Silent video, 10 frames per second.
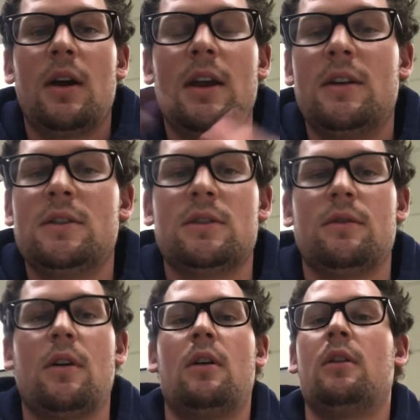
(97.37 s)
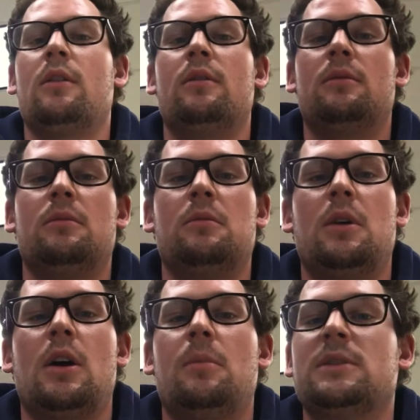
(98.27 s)
hitters of all
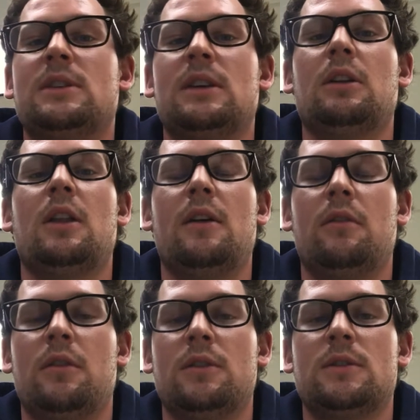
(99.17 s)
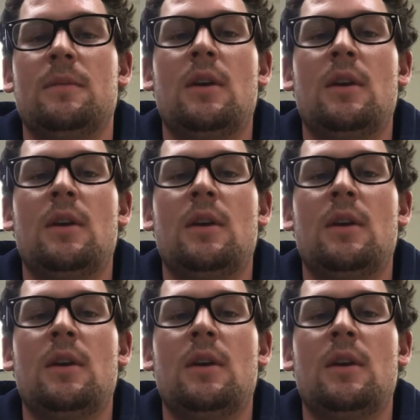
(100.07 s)
skill levels.